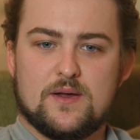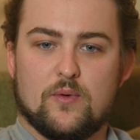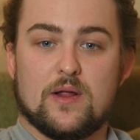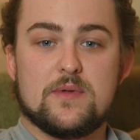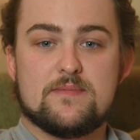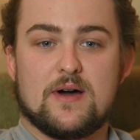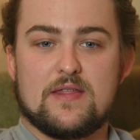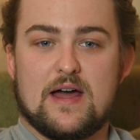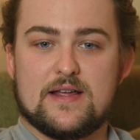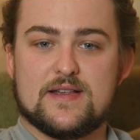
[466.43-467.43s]
What I mean by
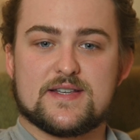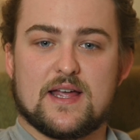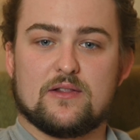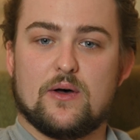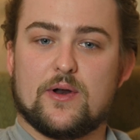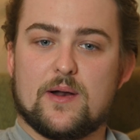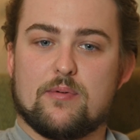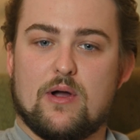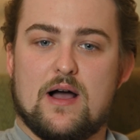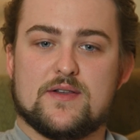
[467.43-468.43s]
that is I loaded up
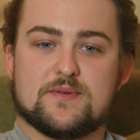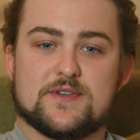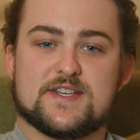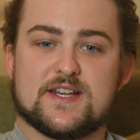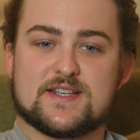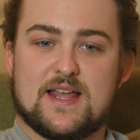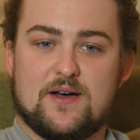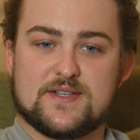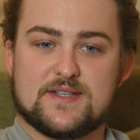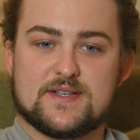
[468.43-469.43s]
rounds with
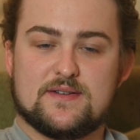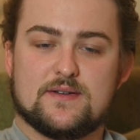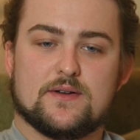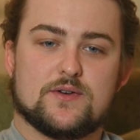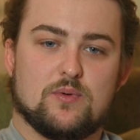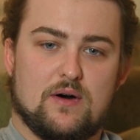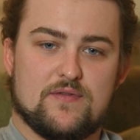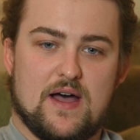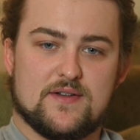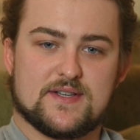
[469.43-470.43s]
6,000s,
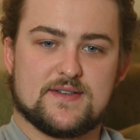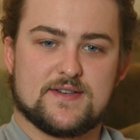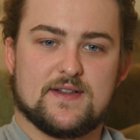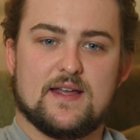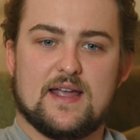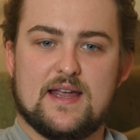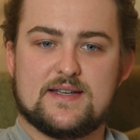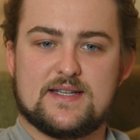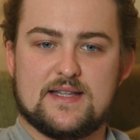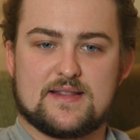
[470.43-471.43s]
12,000s,
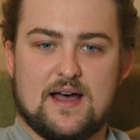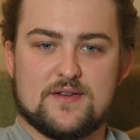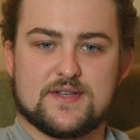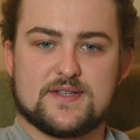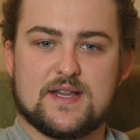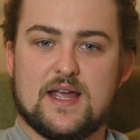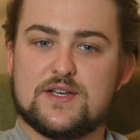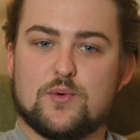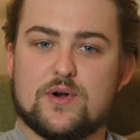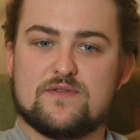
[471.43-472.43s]
18,000s, and
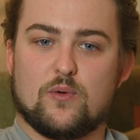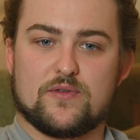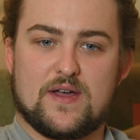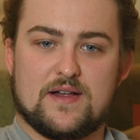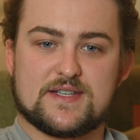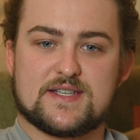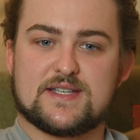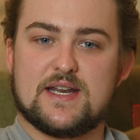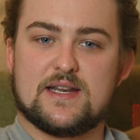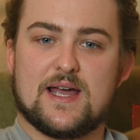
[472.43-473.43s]
24,000
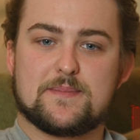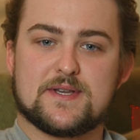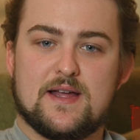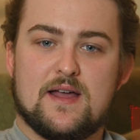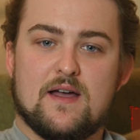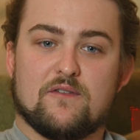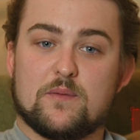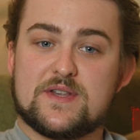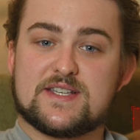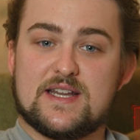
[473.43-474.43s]
seating depths
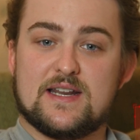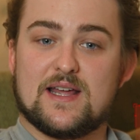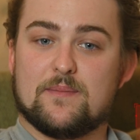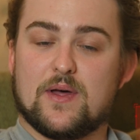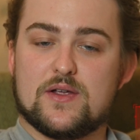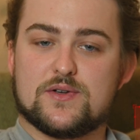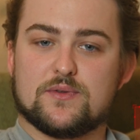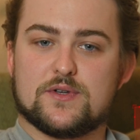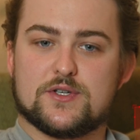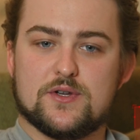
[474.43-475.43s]
from the seating depth I
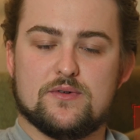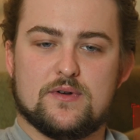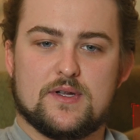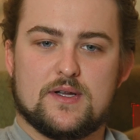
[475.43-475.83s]
usually shoot.